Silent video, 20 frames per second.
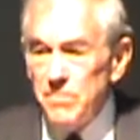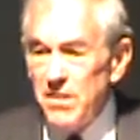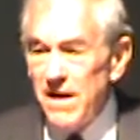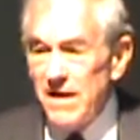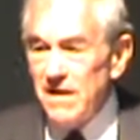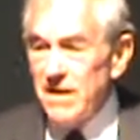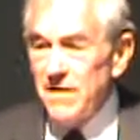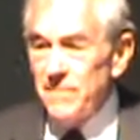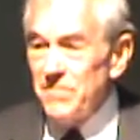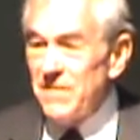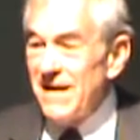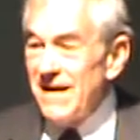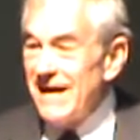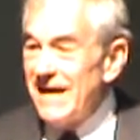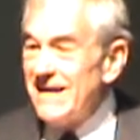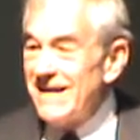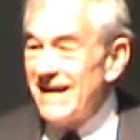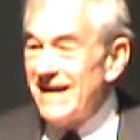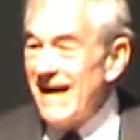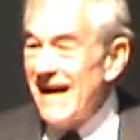But
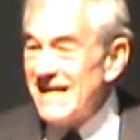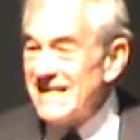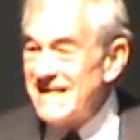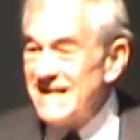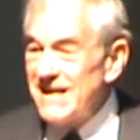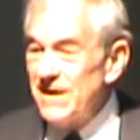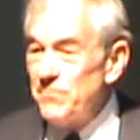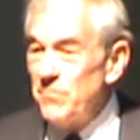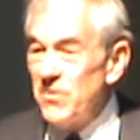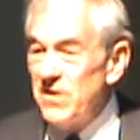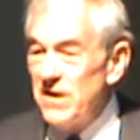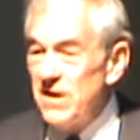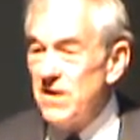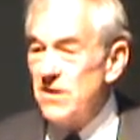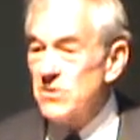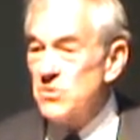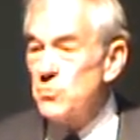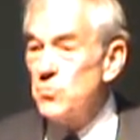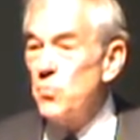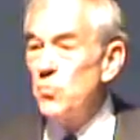in the last couple of
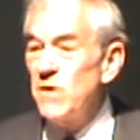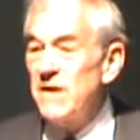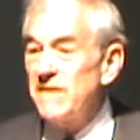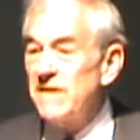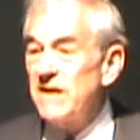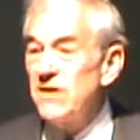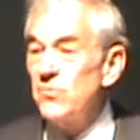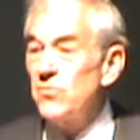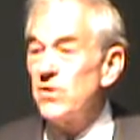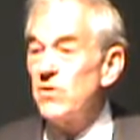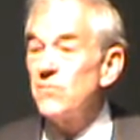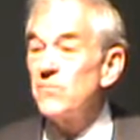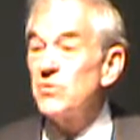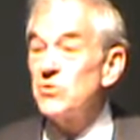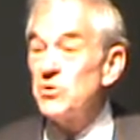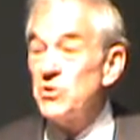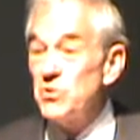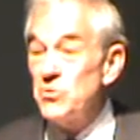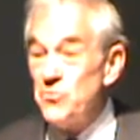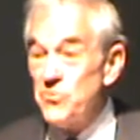years, we killed over
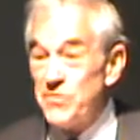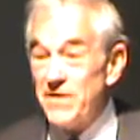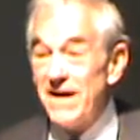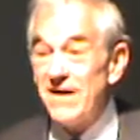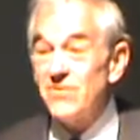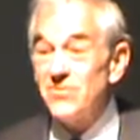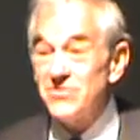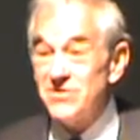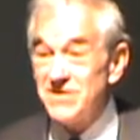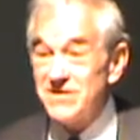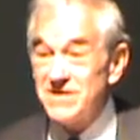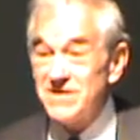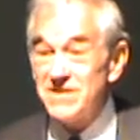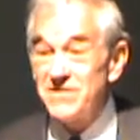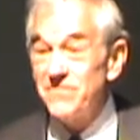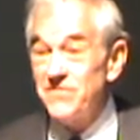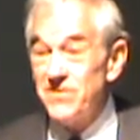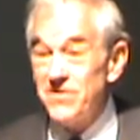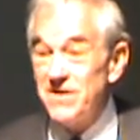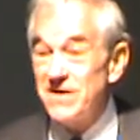2,000
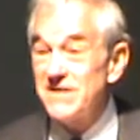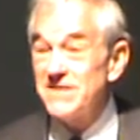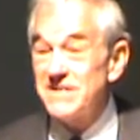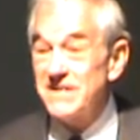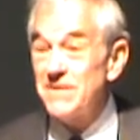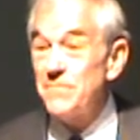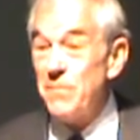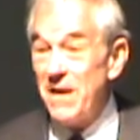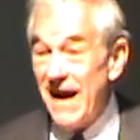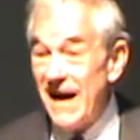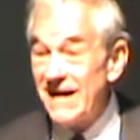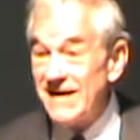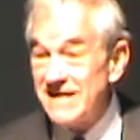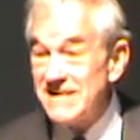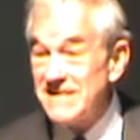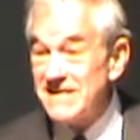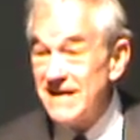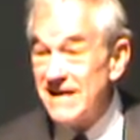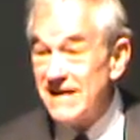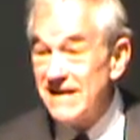civilians in
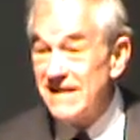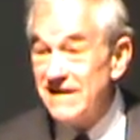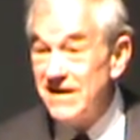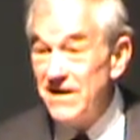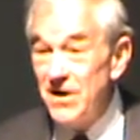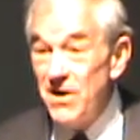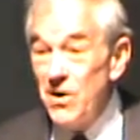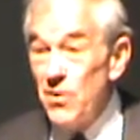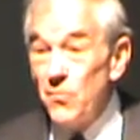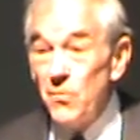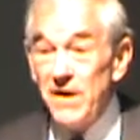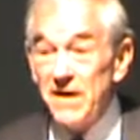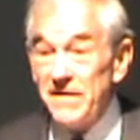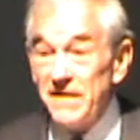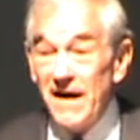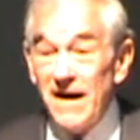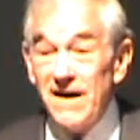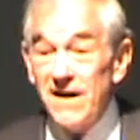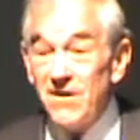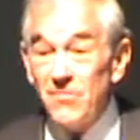Pakistan with
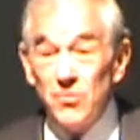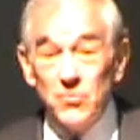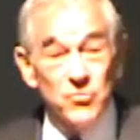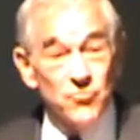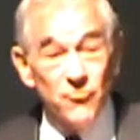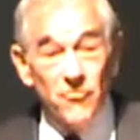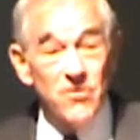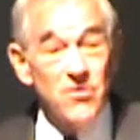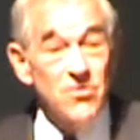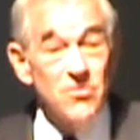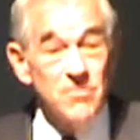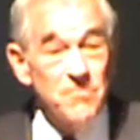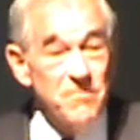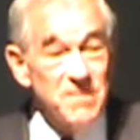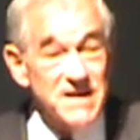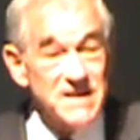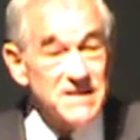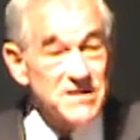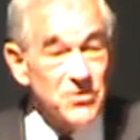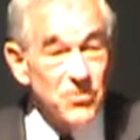our drone
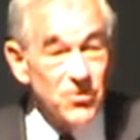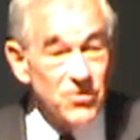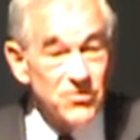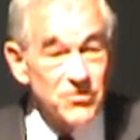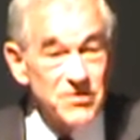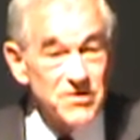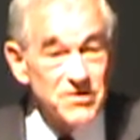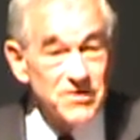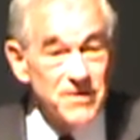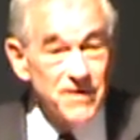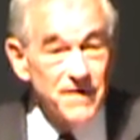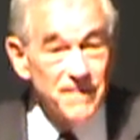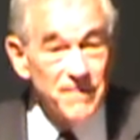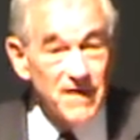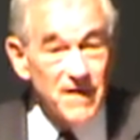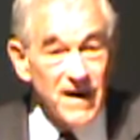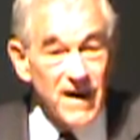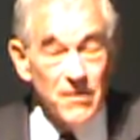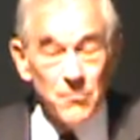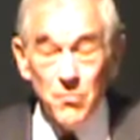missiles.
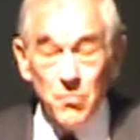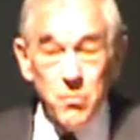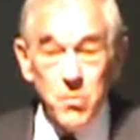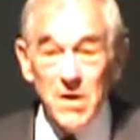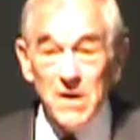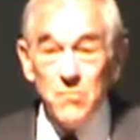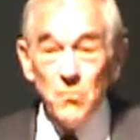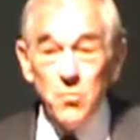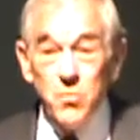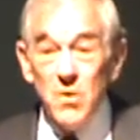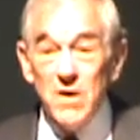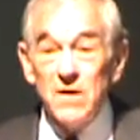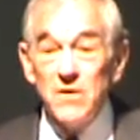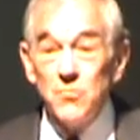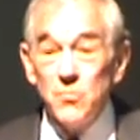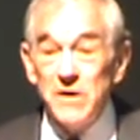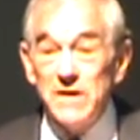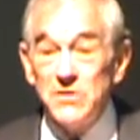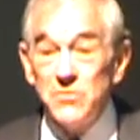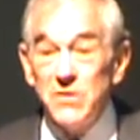And what
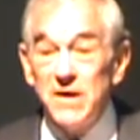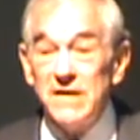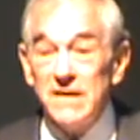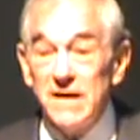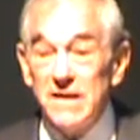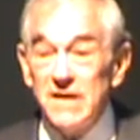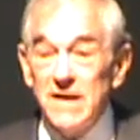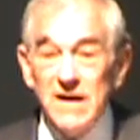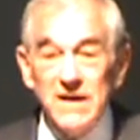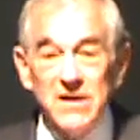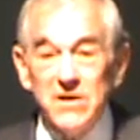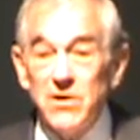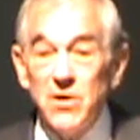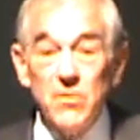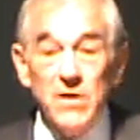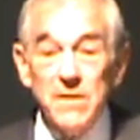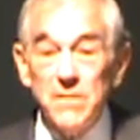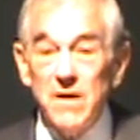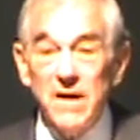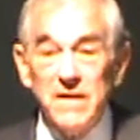are we doing?
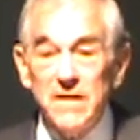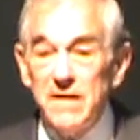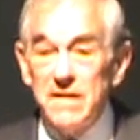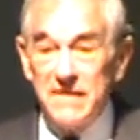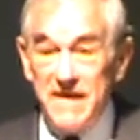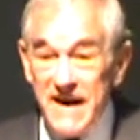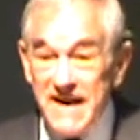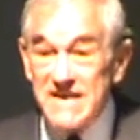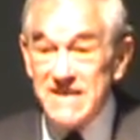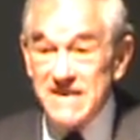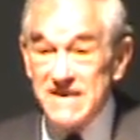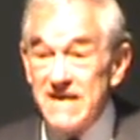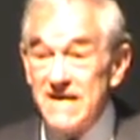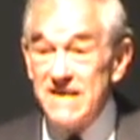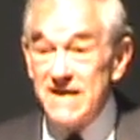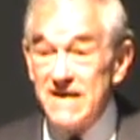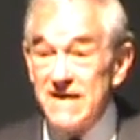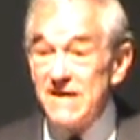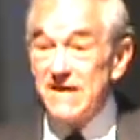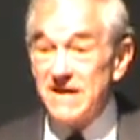And, they see
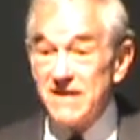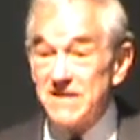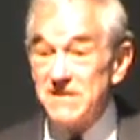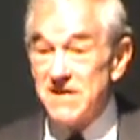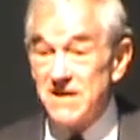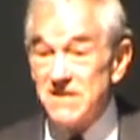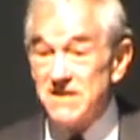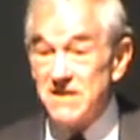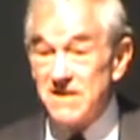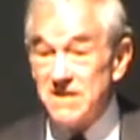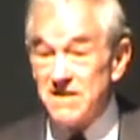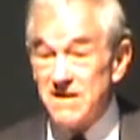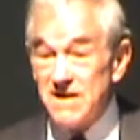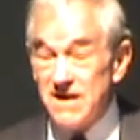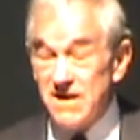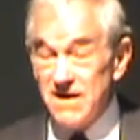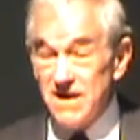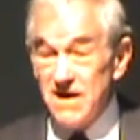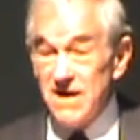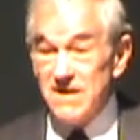the
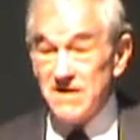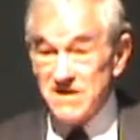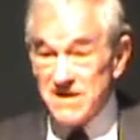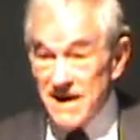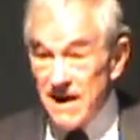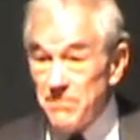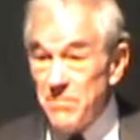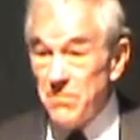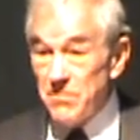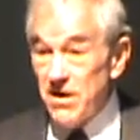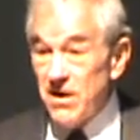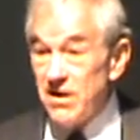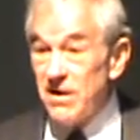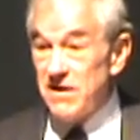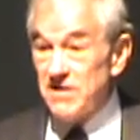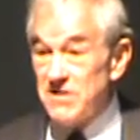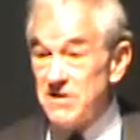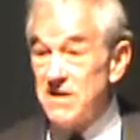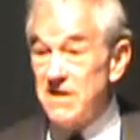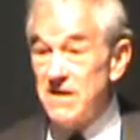inconsistency. Some
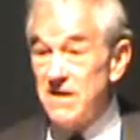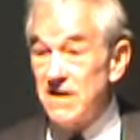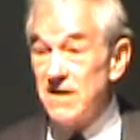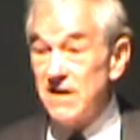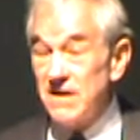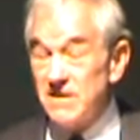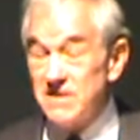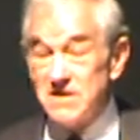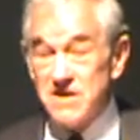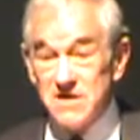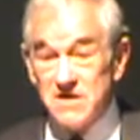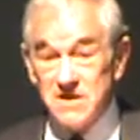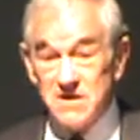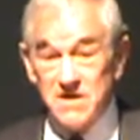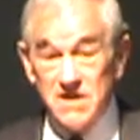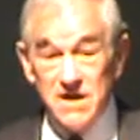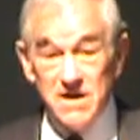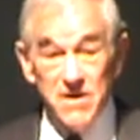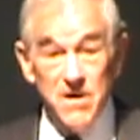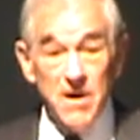Americans see the
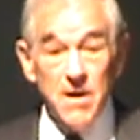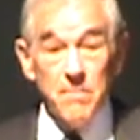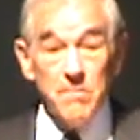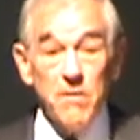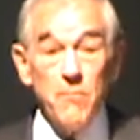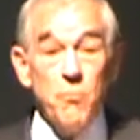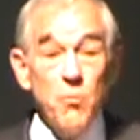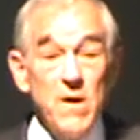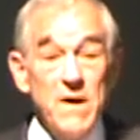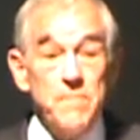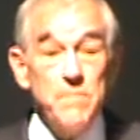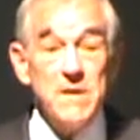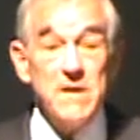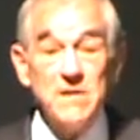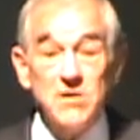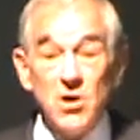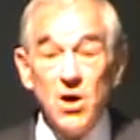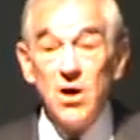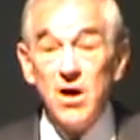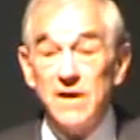inconsistency, but we've
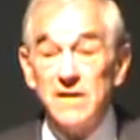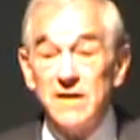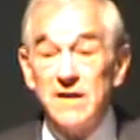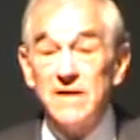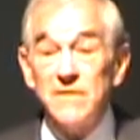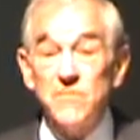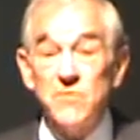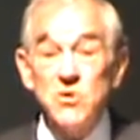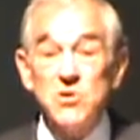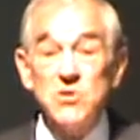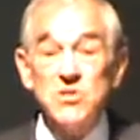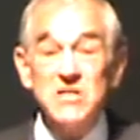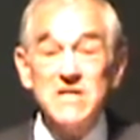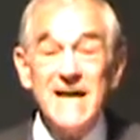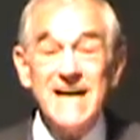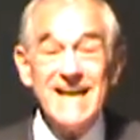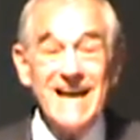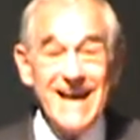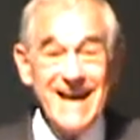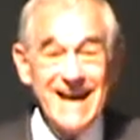been taught that if you
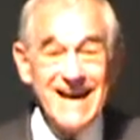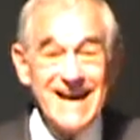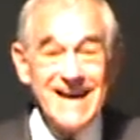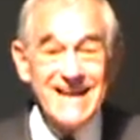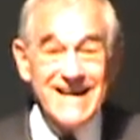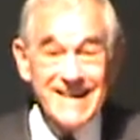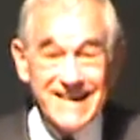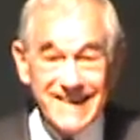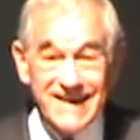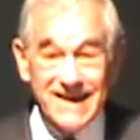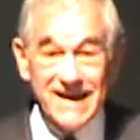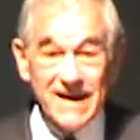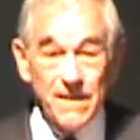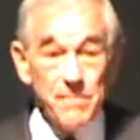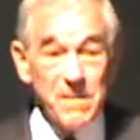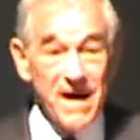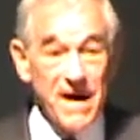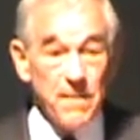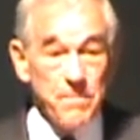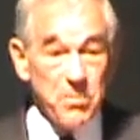say anything
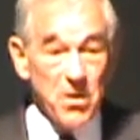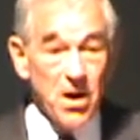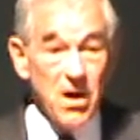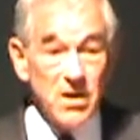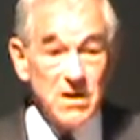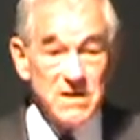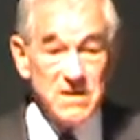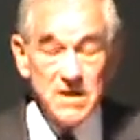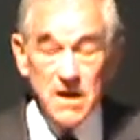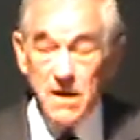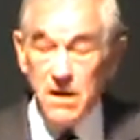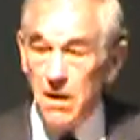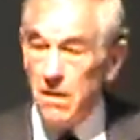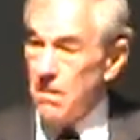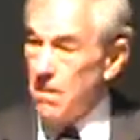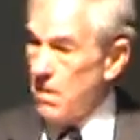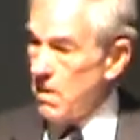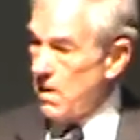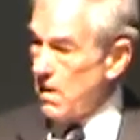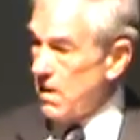about
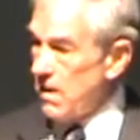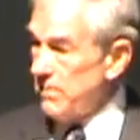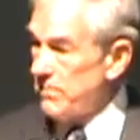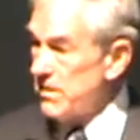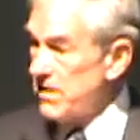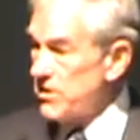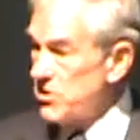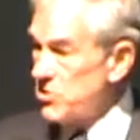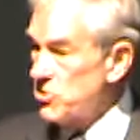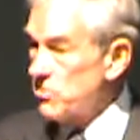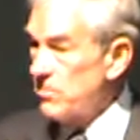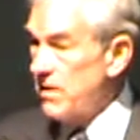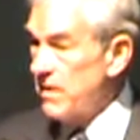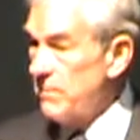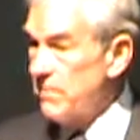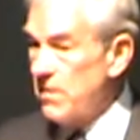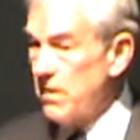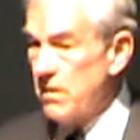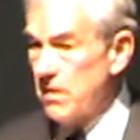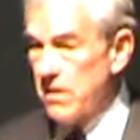policy, oh, that means you're
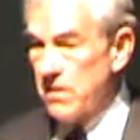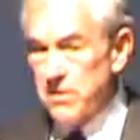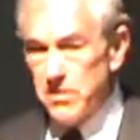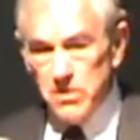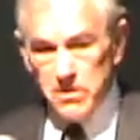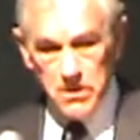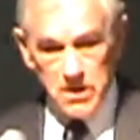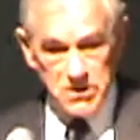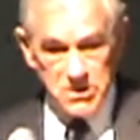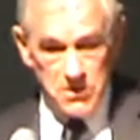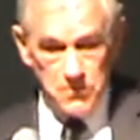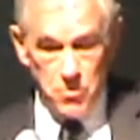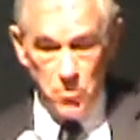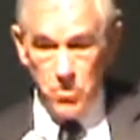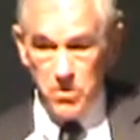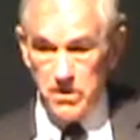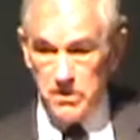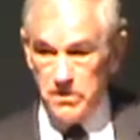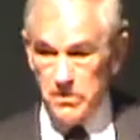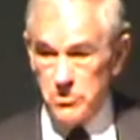un-American. You're not
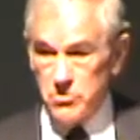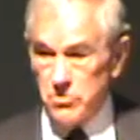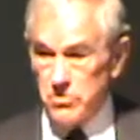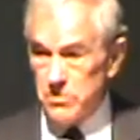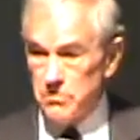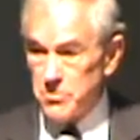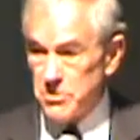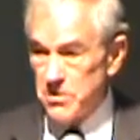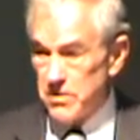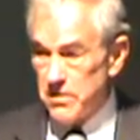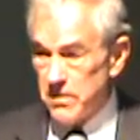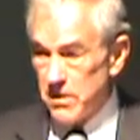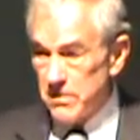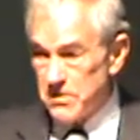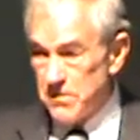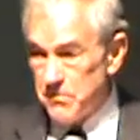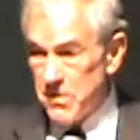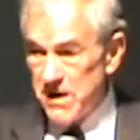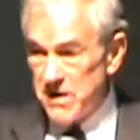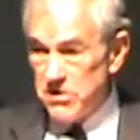supporting the troops. You're not
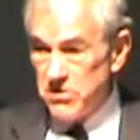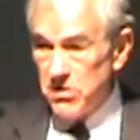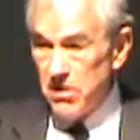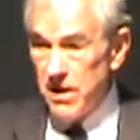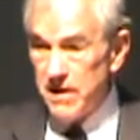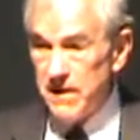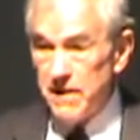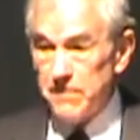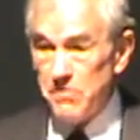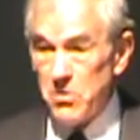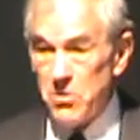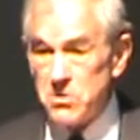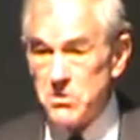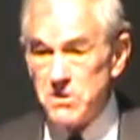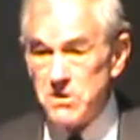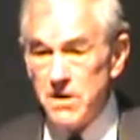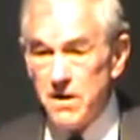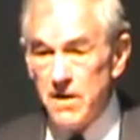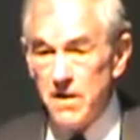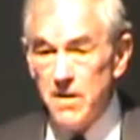a patriotic
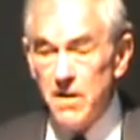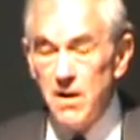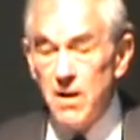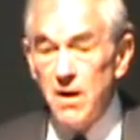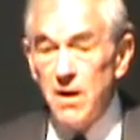person.